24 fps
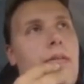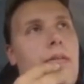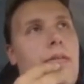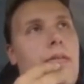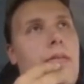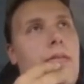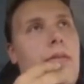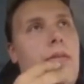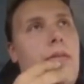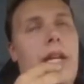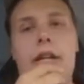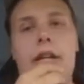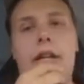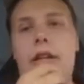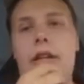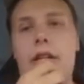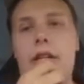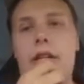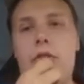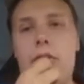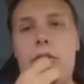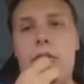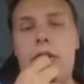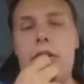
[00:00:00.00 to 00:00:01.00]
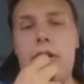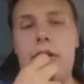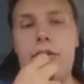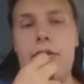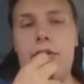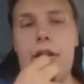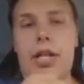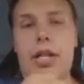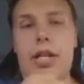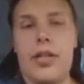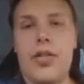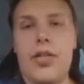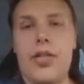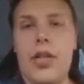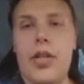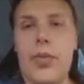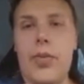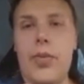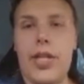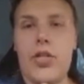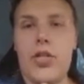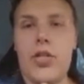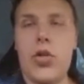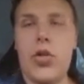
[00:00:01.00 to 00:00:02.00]
that an
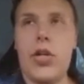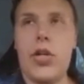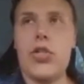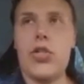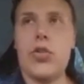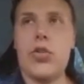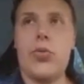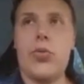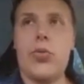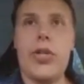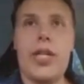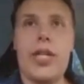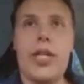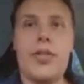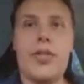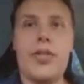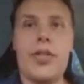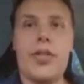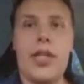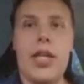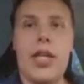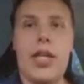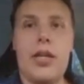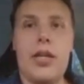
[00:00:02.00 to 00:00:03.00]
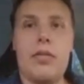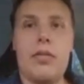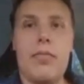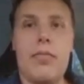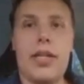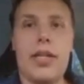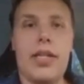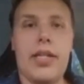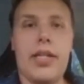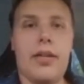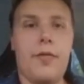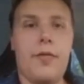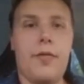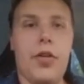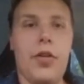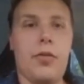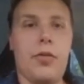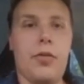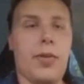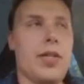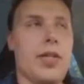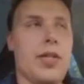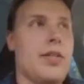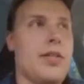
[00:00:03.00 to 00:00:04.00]
accelerating charge creates a magnetic
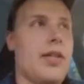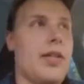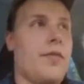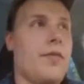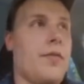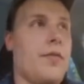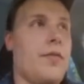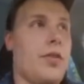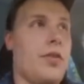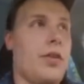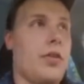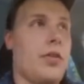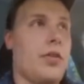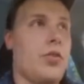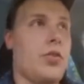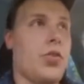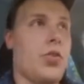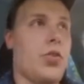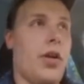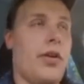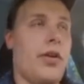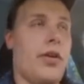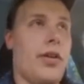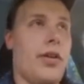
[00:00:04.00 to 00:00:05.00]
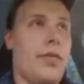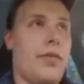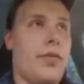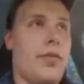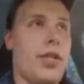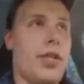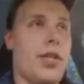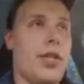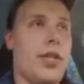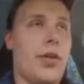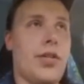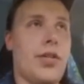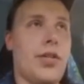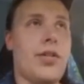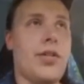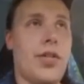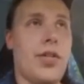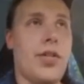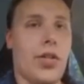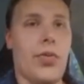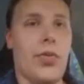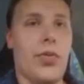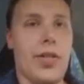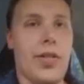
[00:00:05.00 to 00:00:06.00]
field, because if the current is
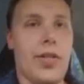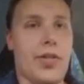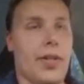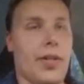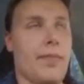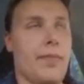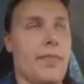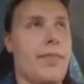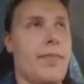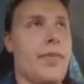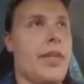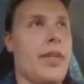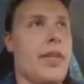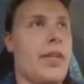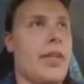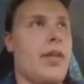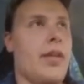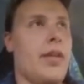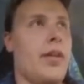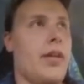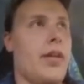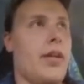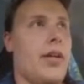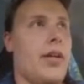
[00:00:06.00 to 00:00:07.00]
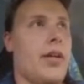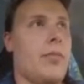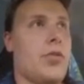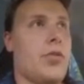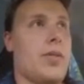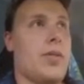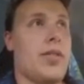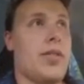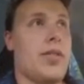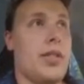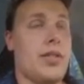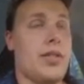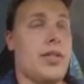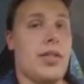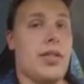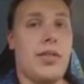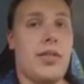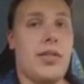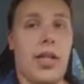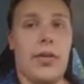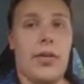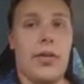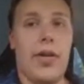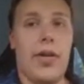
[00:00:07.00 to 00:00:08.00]
increasing, which means that it's
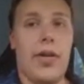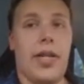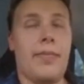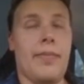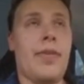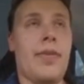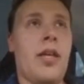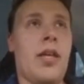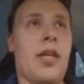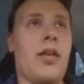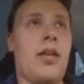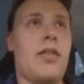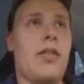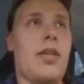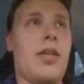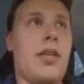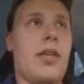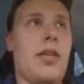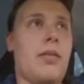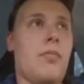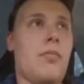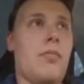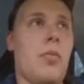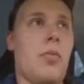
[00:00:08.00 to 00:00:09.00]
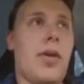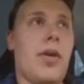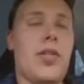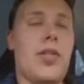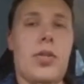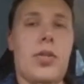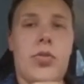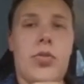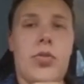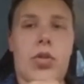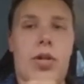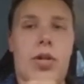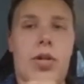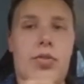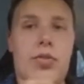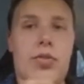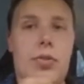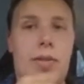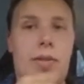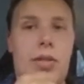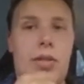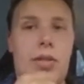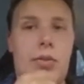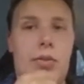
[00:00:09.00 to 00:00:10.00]
accelerating, the momentum should
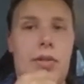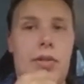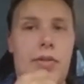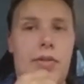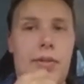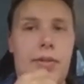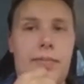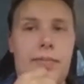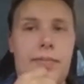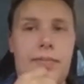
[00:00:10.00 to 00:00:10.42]
also be increasing,